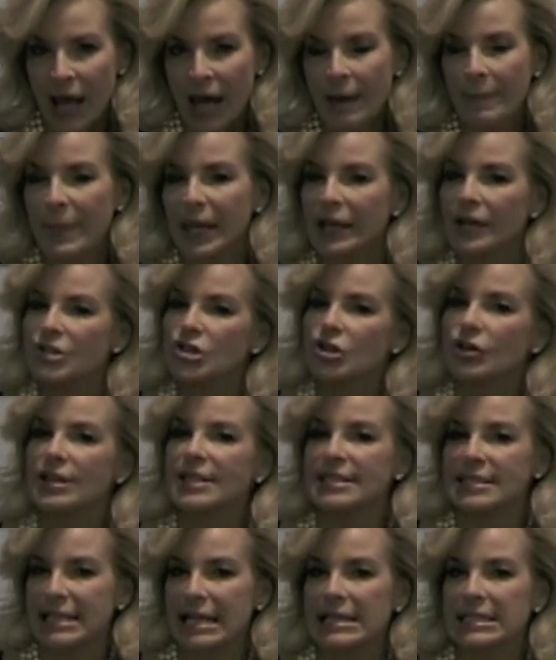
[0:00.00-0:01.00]
A manager
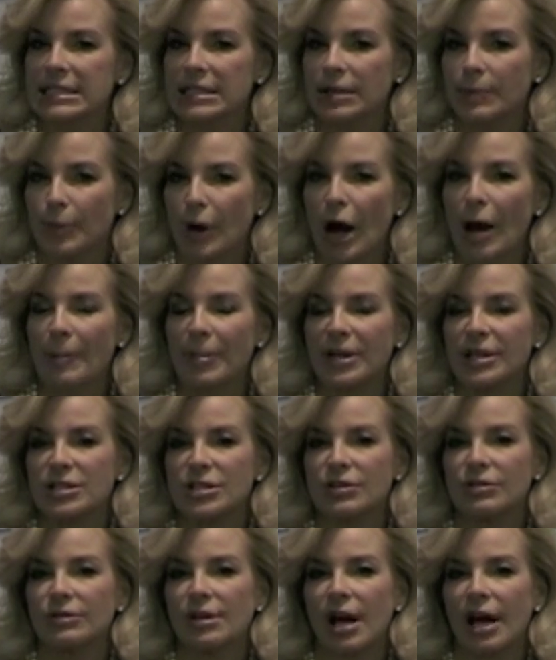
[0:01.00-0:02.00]
that stays at a property
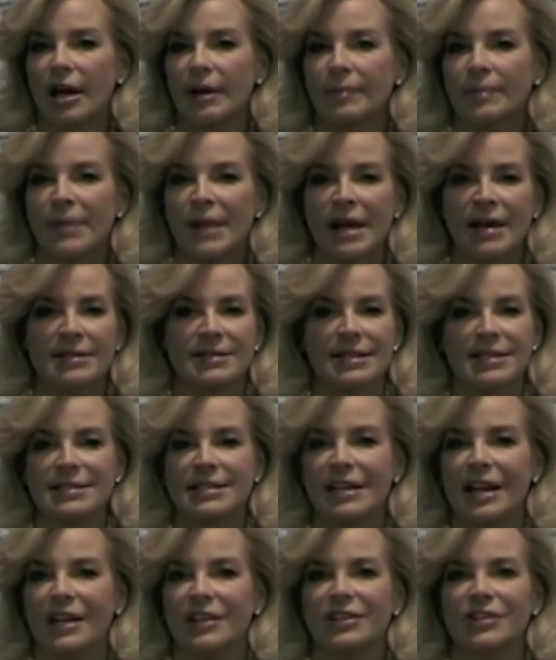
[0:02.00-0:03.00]
too long
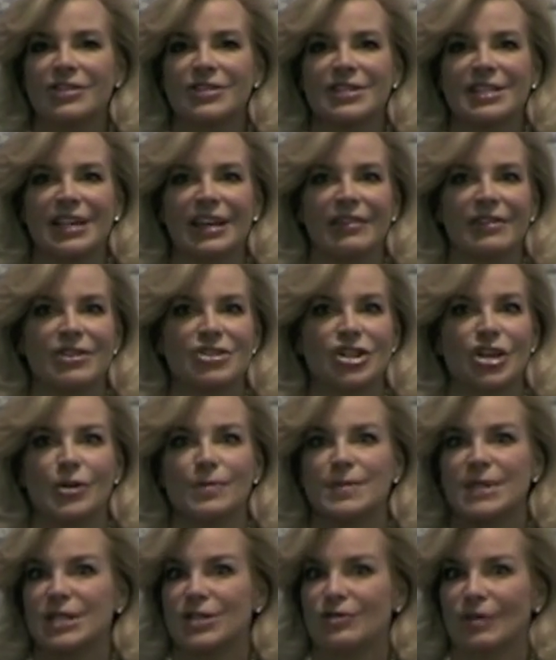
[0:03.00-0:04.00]
doesn't understand the
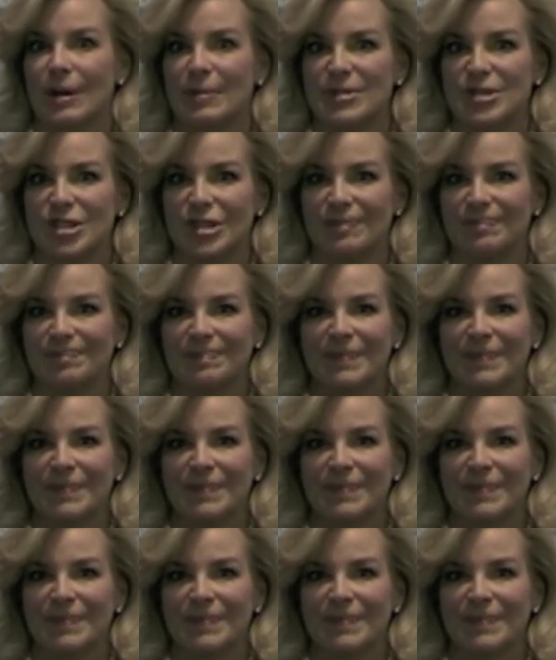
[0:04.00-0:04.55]
term disruption.